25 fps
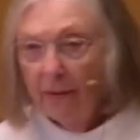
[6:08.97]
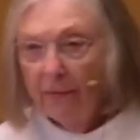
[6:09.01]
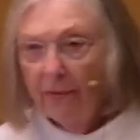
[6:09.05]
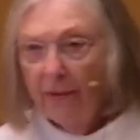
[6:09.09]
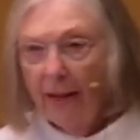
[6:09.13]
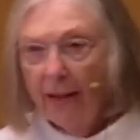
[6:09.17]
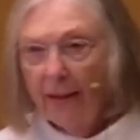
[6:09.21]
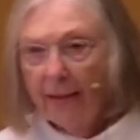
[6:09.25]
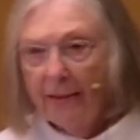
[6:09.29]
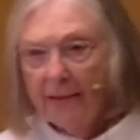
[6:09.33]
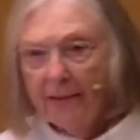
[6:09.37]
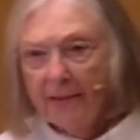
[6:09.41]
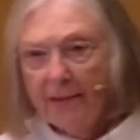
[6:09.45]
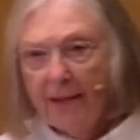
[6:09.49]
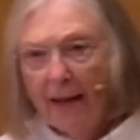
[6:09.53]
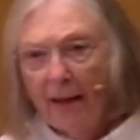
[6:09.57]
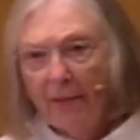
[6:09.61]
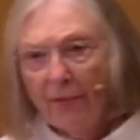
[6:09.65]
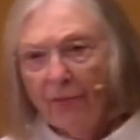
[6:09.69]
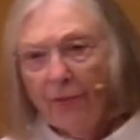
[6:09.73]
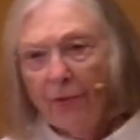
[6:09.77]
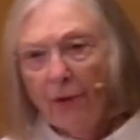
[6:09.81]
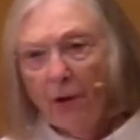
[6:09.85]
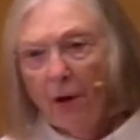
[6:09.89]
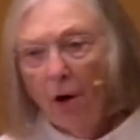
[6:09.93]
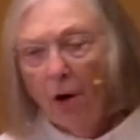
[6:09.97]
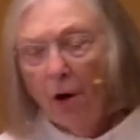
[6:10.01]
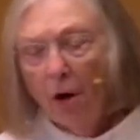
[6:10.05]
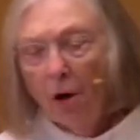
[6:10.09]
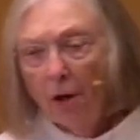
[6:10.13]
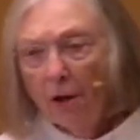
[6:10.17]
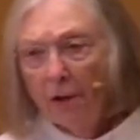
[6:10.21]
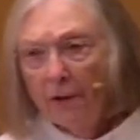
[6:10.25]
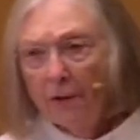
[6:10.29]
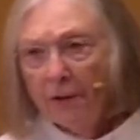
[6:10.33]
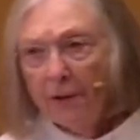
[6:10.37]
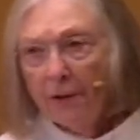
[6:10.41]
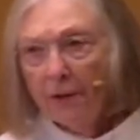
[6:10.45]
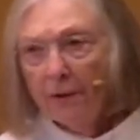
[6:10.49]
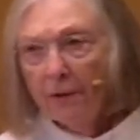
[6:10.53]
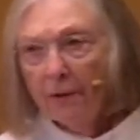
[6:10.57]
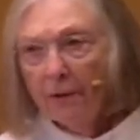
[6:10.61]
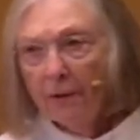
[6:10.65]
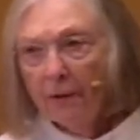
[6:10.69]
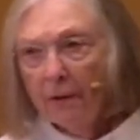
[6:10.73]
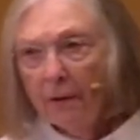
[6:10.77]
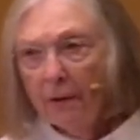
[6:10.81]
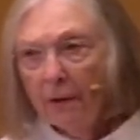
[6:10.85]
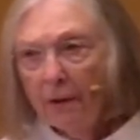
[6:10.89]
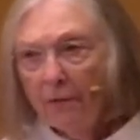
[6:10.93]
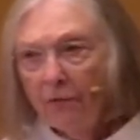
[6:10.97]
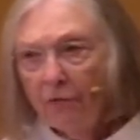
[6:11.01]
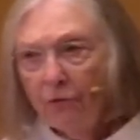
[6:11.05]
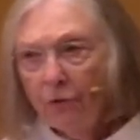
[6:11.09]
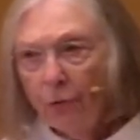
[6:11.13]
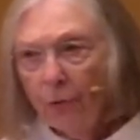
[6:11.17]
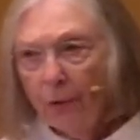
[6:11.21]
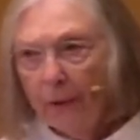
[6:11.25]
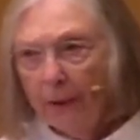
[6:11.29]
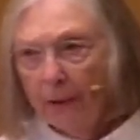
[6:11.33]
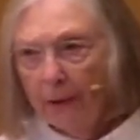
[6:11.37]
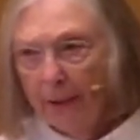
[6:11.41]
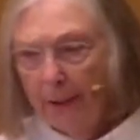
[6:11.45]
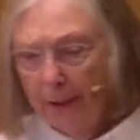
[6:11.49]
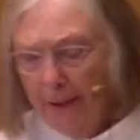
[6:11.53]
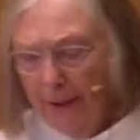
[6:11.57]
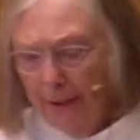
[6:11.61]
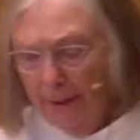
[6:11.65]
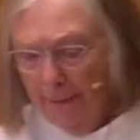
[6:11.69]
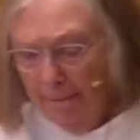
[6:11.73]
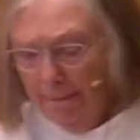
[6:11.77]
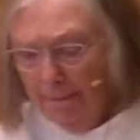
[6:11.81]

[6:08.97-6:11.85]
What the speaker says: that is at the heart of Trinity?